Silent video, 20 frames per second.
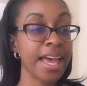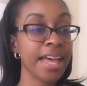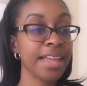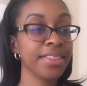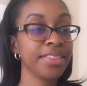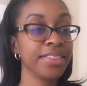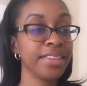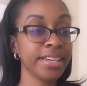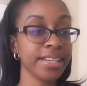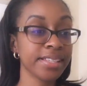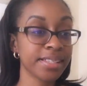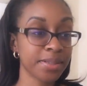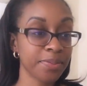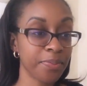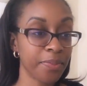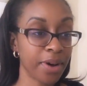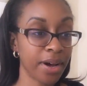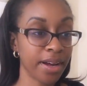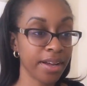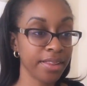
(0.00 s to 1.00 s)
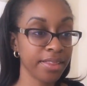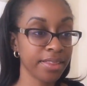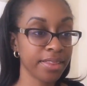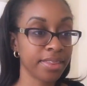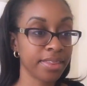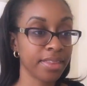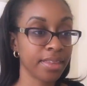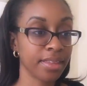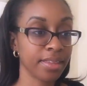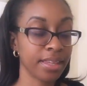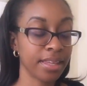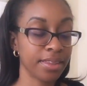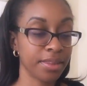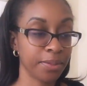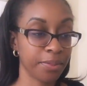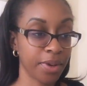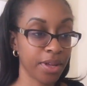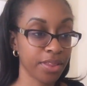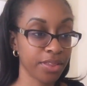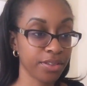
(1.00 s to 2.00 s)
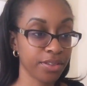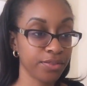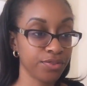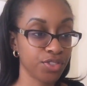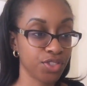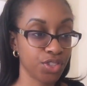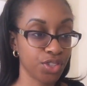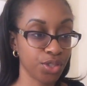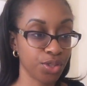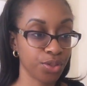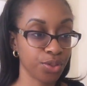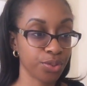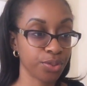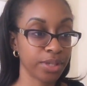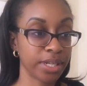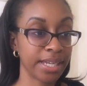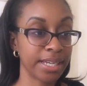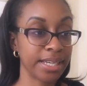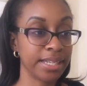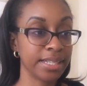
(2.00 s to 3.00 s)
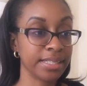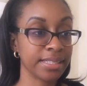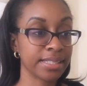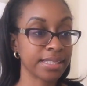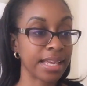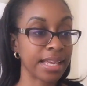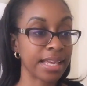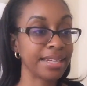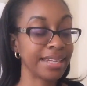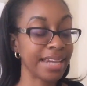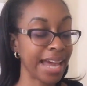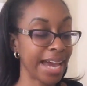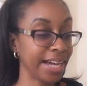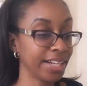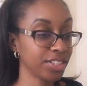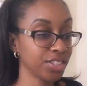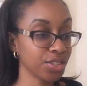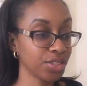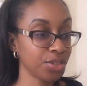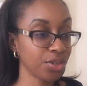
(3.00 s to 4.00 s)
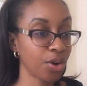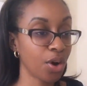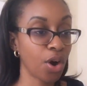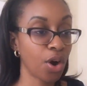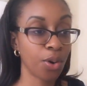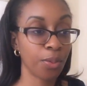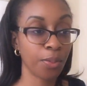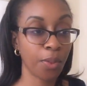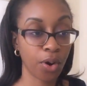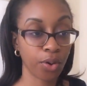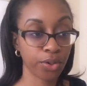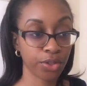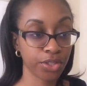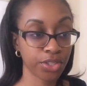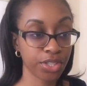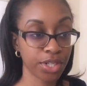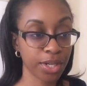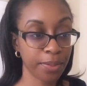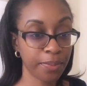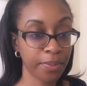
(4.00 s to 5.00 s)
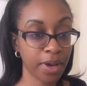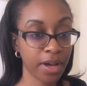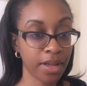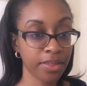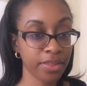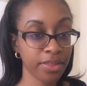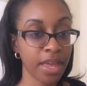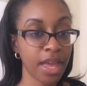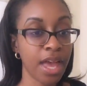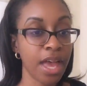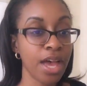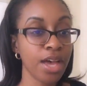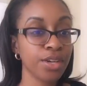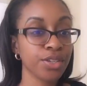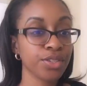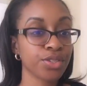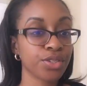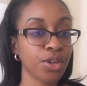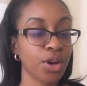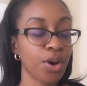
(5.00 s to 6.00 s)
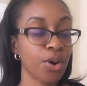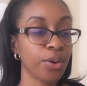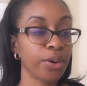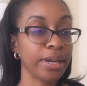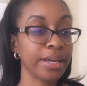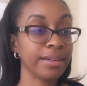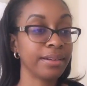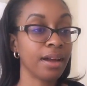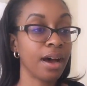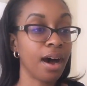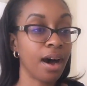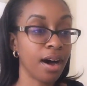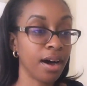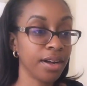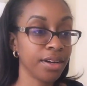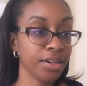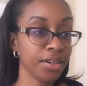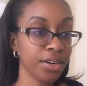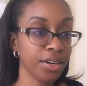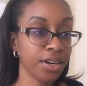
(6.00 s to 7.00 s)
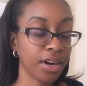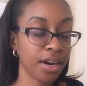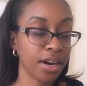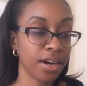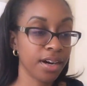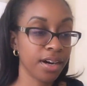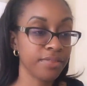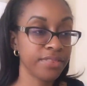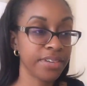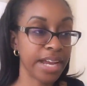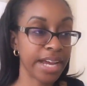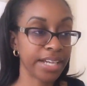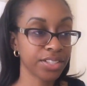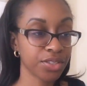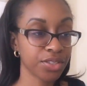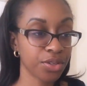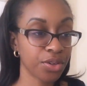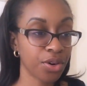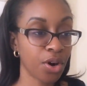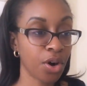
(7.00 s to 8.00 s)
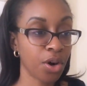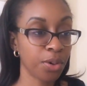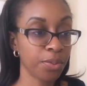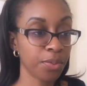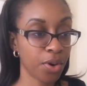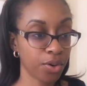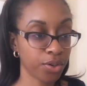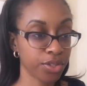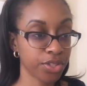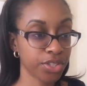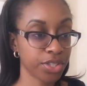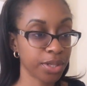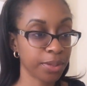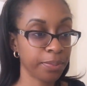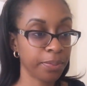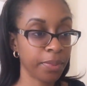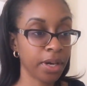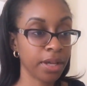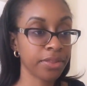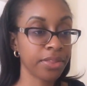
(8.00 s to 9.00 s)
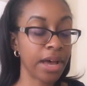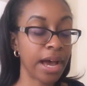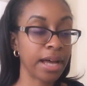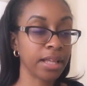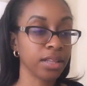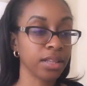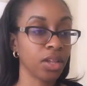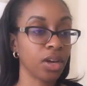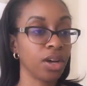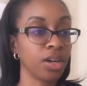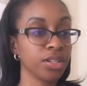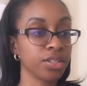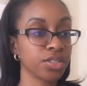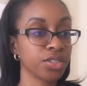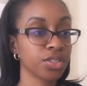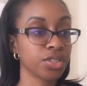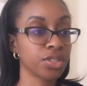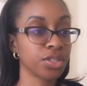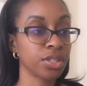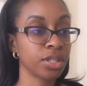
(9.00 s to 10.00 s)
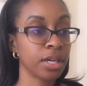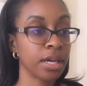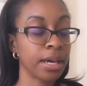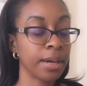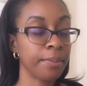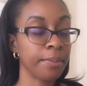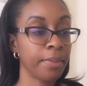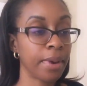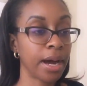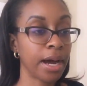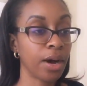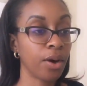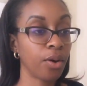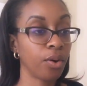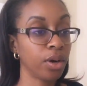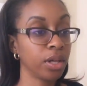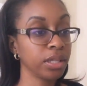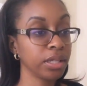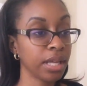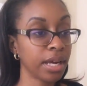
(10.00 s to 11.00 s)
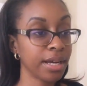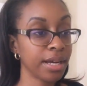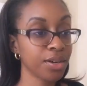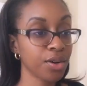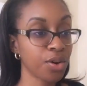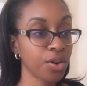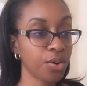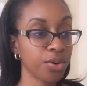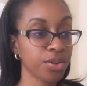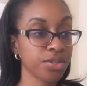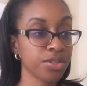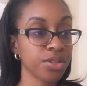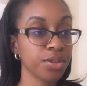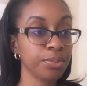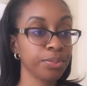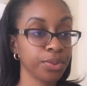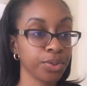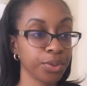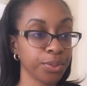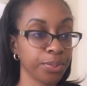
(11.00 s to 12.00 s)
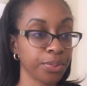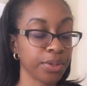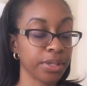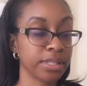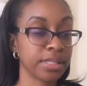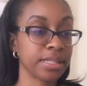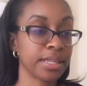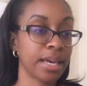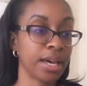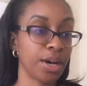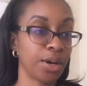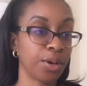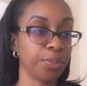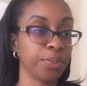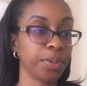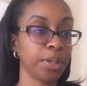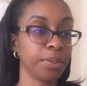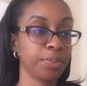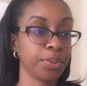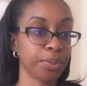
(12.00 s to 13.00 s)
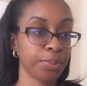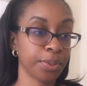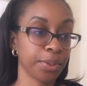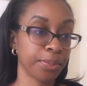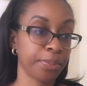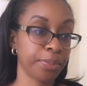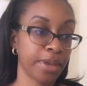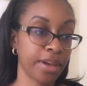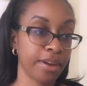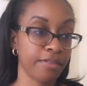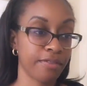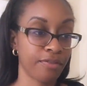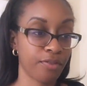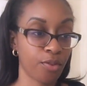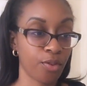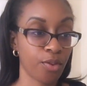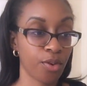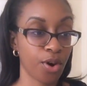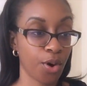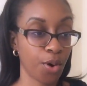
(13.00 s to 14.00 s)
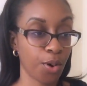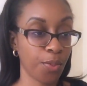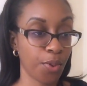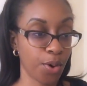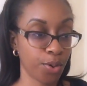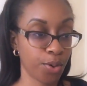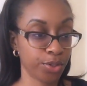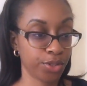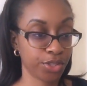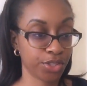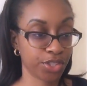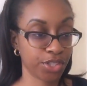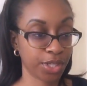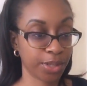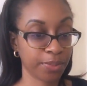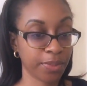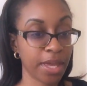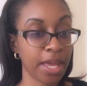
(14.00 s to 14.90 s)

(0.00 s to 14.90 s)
This month, in the month of June, is National Home Ownership Month. So in honor of National Home Ownership Month, I launched my online course, The Blueprint, to help people prepare for home ownership.